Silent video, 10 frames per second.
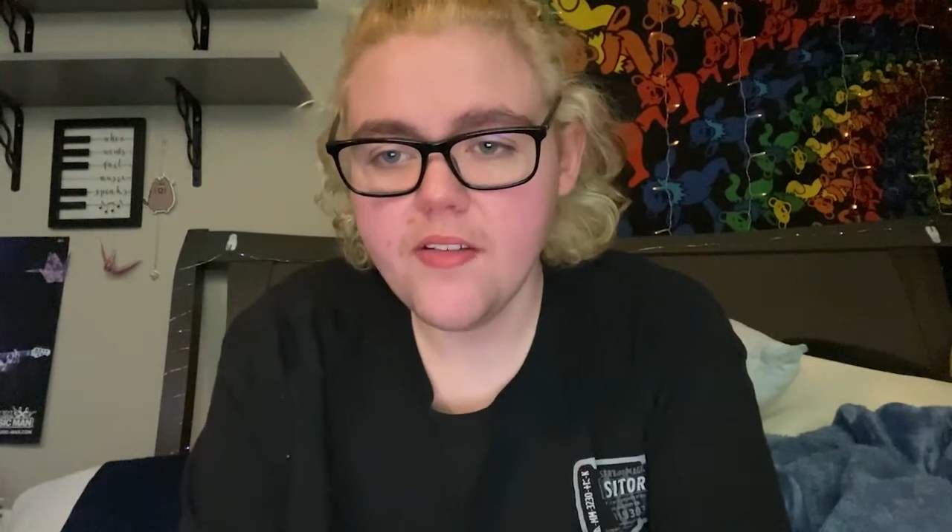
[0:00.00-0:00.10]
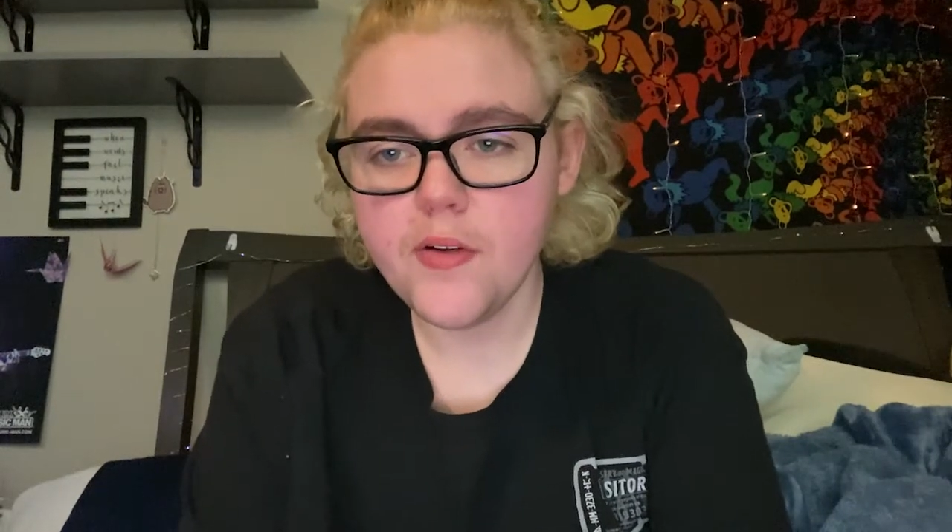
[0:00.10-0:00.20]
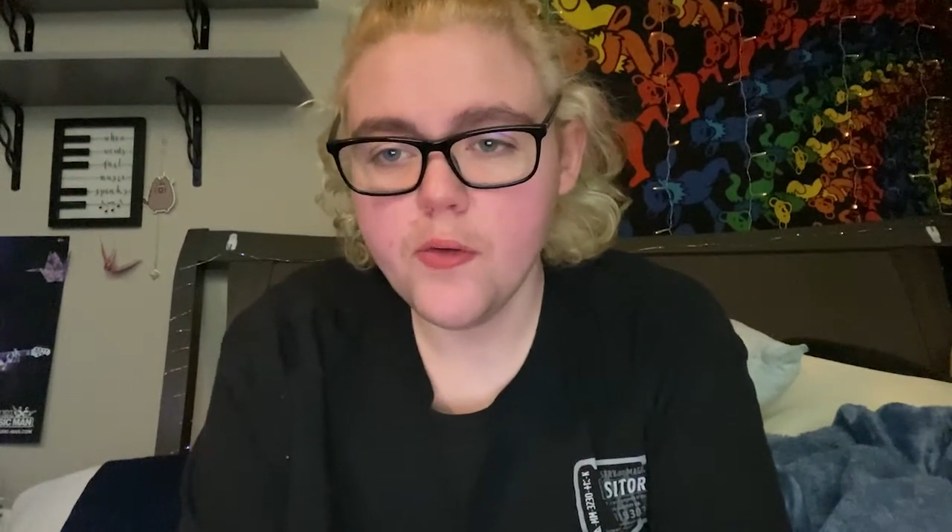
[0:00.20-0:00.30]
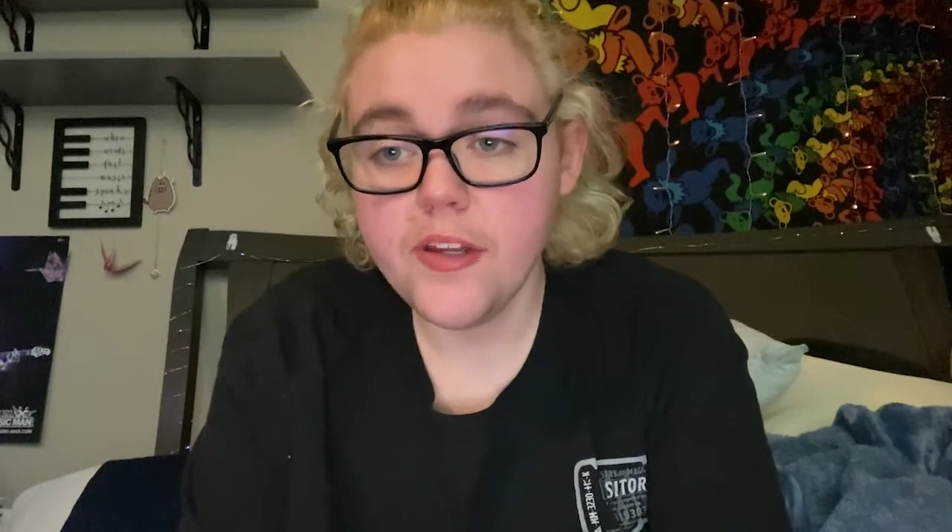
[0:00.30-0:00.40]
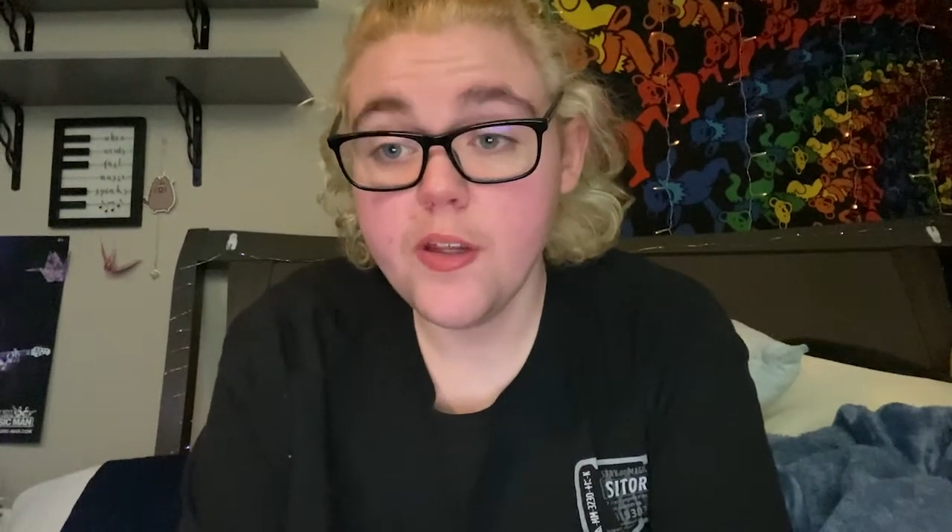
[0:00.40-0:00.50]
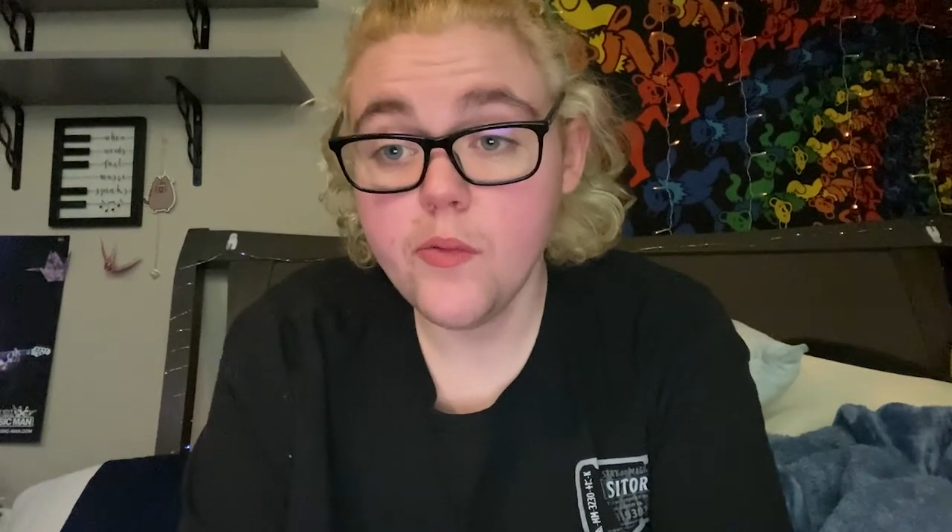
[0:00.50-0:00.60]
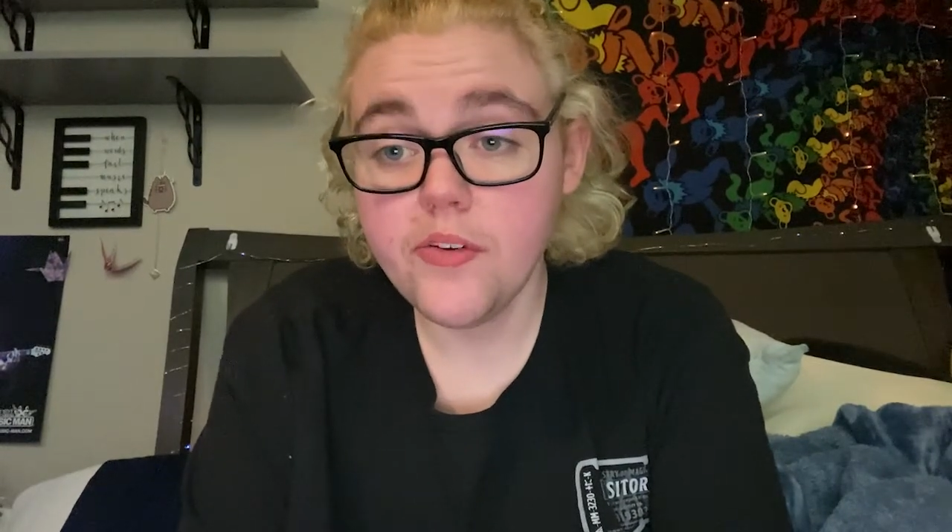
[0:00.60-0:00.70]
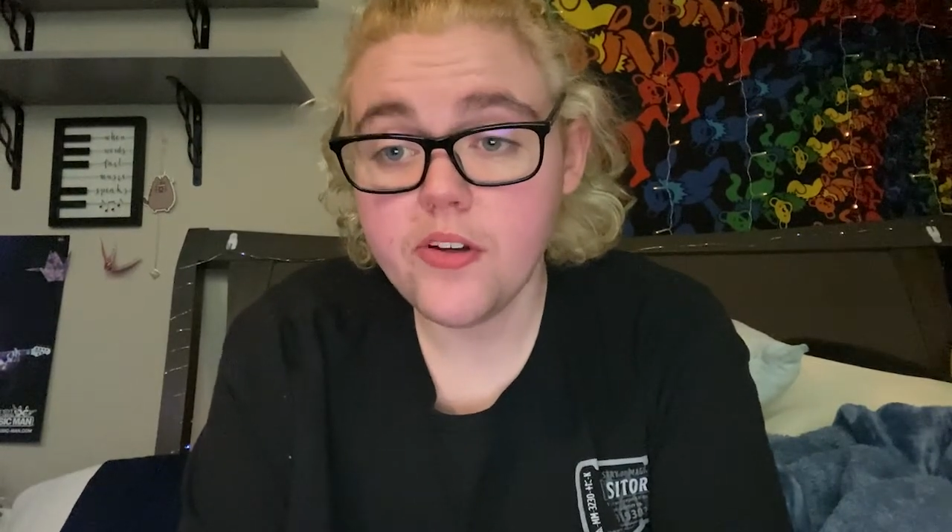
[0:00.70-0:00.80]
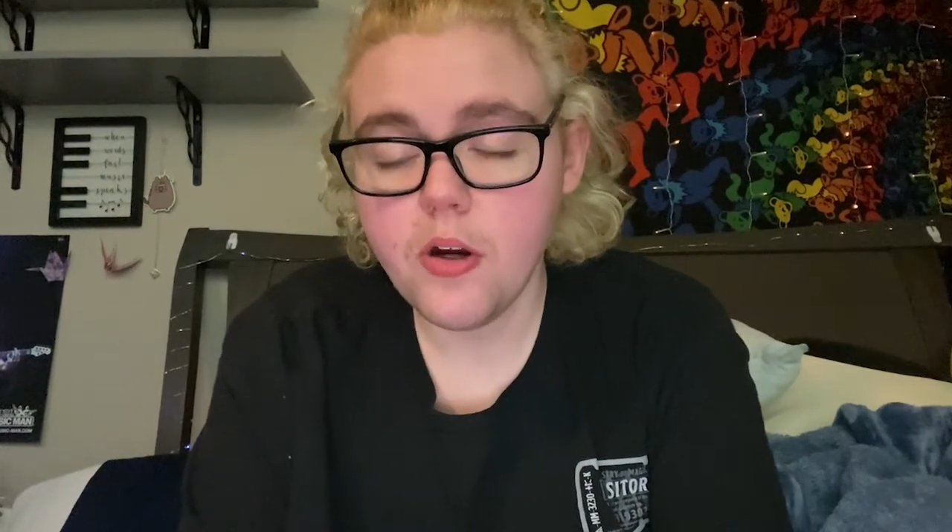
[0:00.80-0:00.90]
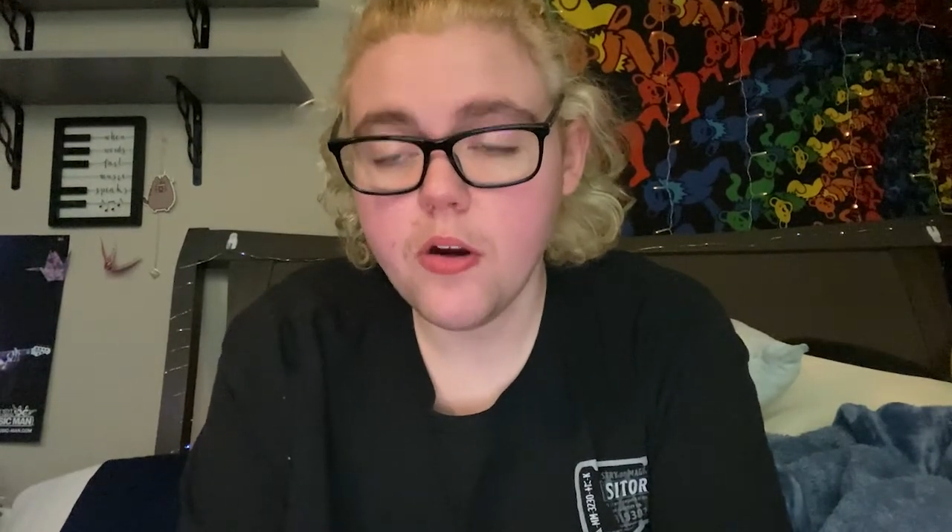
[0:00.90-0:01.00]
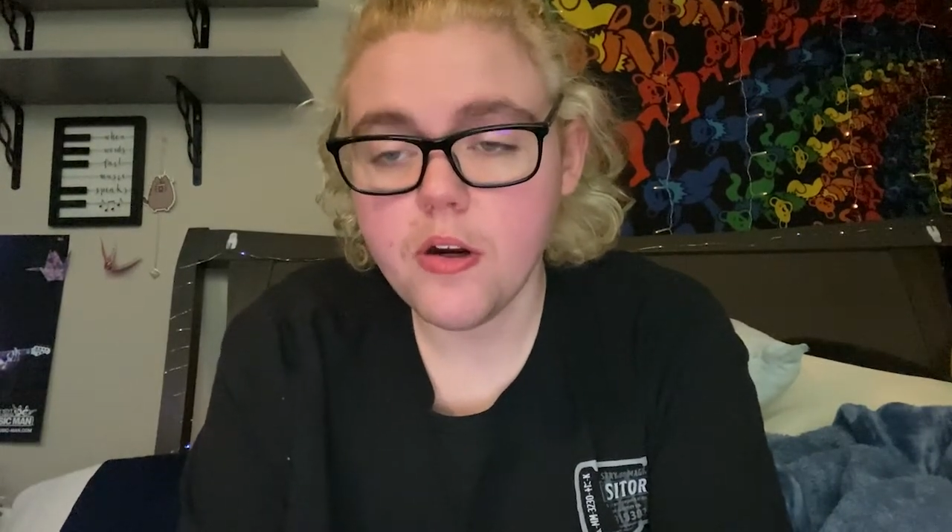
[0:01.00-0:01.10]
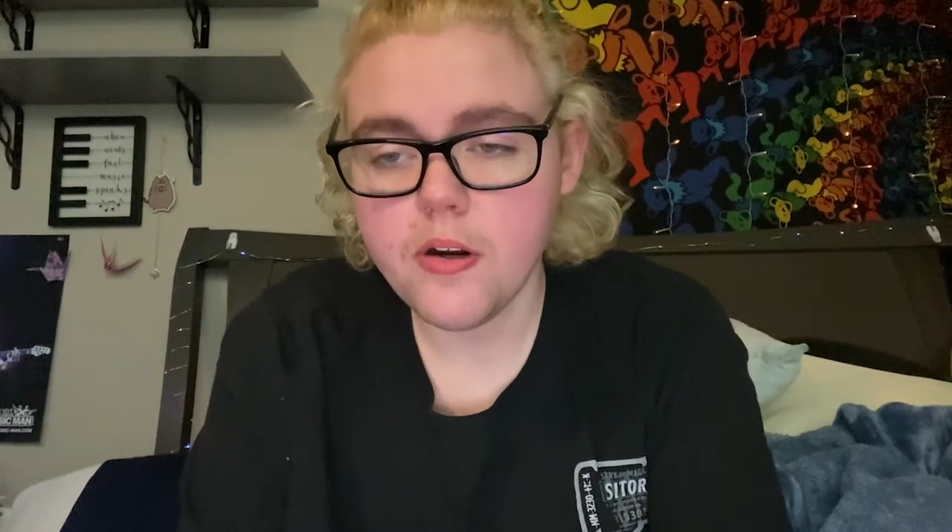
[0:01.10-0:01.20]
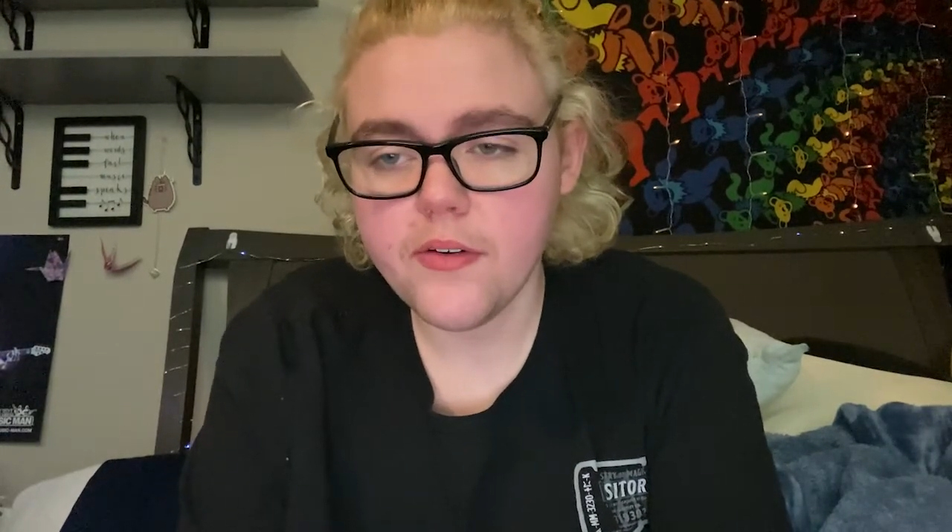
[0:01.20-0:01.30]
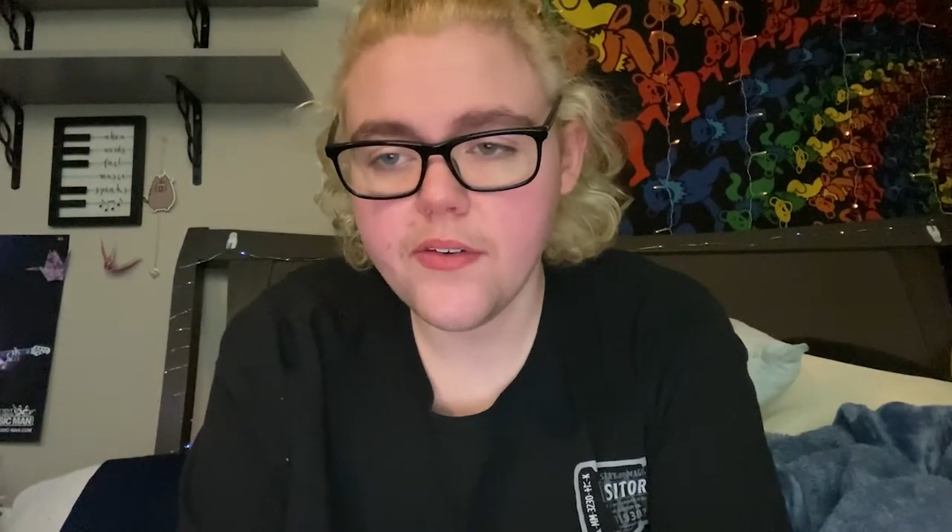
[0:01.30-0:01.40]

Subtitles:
sold used cars.